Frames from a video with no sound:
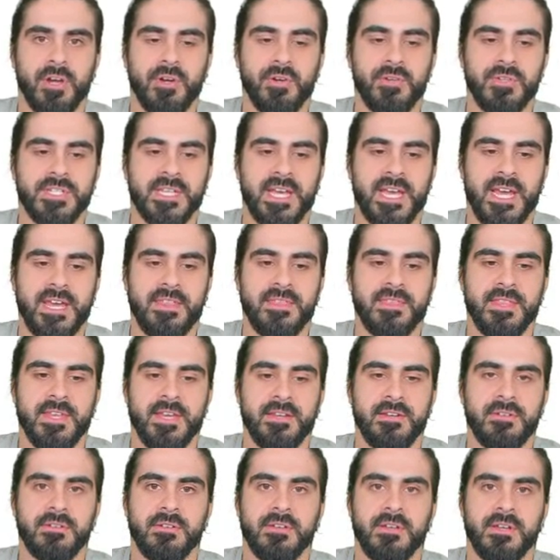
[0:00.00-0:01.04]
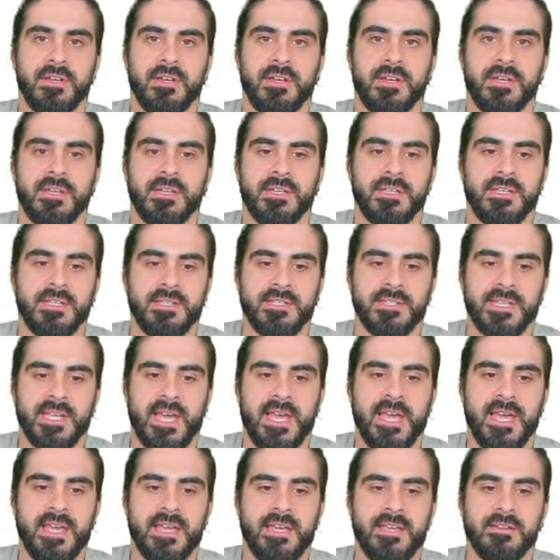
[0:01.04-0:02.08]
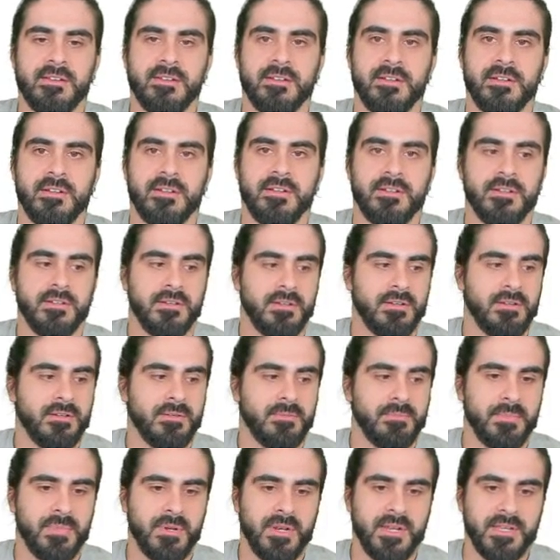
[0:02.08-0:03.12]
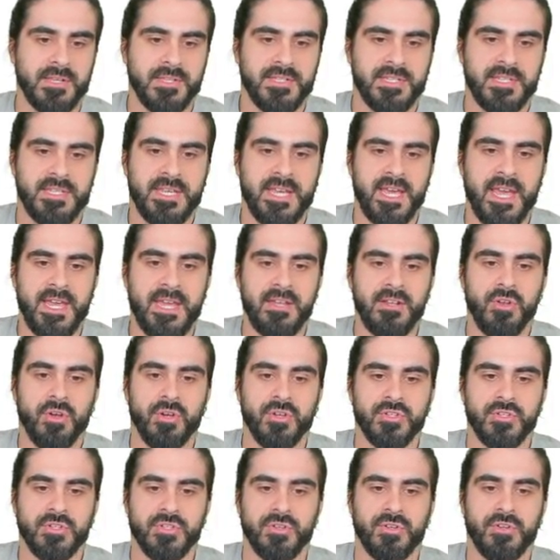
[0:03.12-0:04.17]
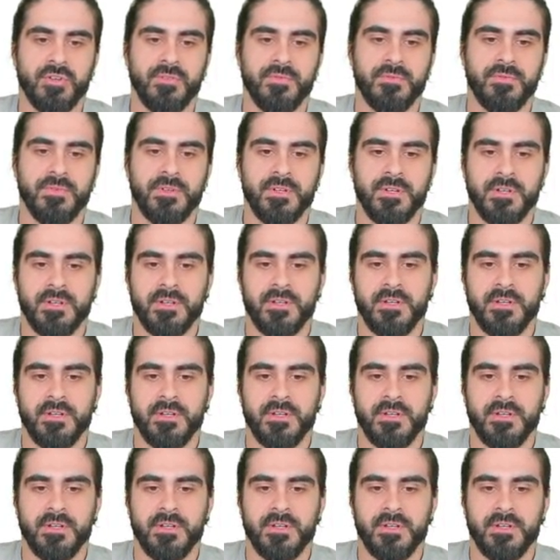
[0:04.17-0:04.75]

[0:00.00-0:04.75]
O to N then is A plus K lots of